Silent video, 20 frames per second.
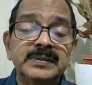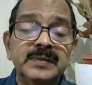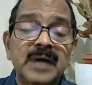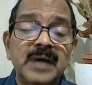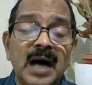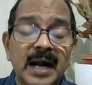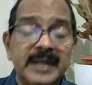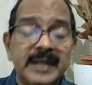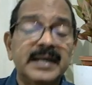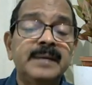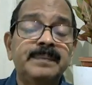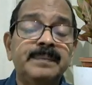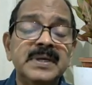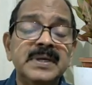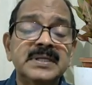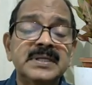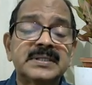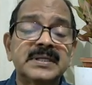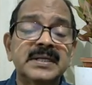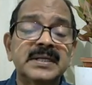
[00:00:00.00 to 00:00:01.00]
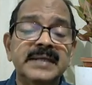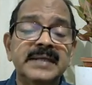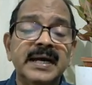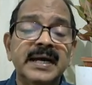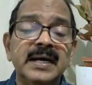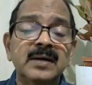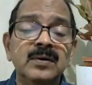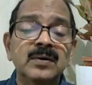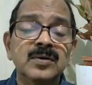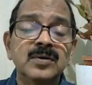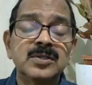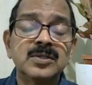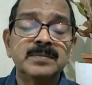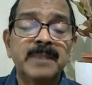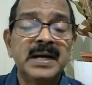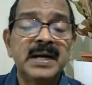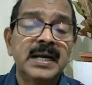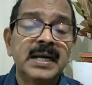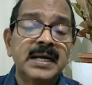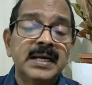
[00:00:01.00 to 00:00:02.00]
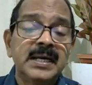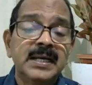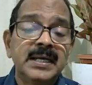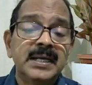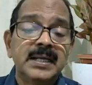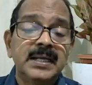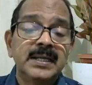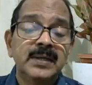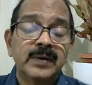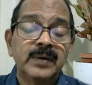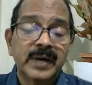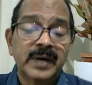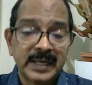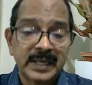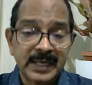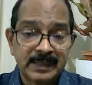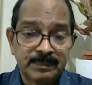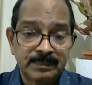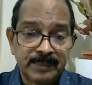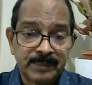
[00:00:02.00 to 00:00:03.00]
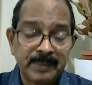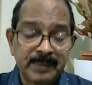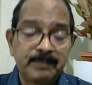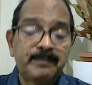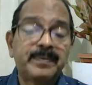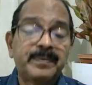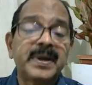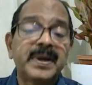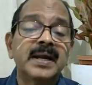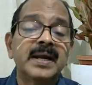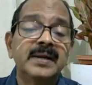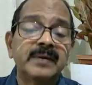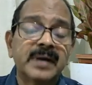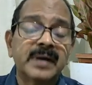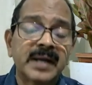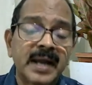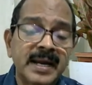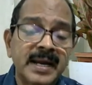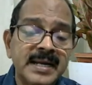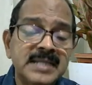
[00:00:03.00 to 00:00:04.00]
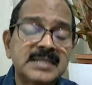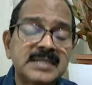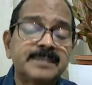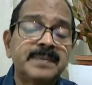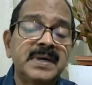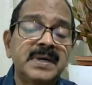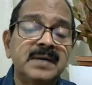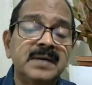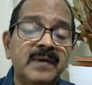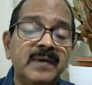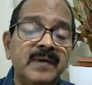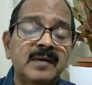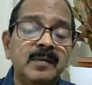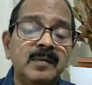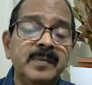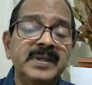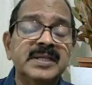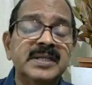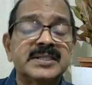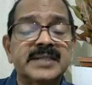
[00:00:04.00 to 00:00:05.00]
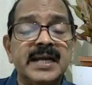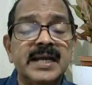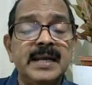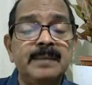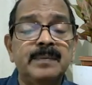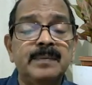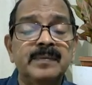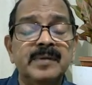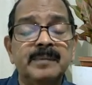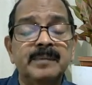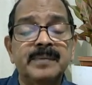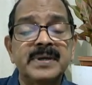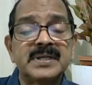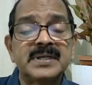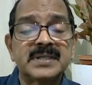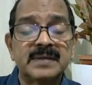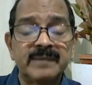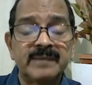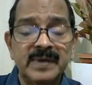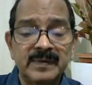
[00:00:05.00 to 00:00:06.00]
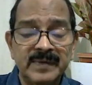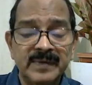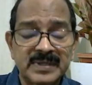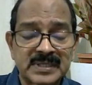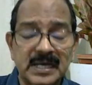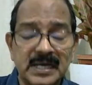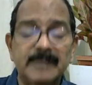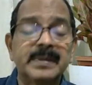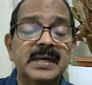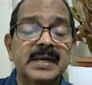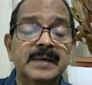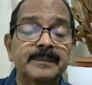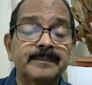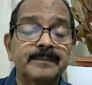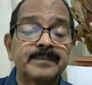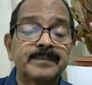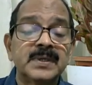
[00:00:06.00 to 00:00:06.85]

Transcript: 100% diagnose, but you can get prepared, you can anticipate what will be the shape of the patient when he is coming.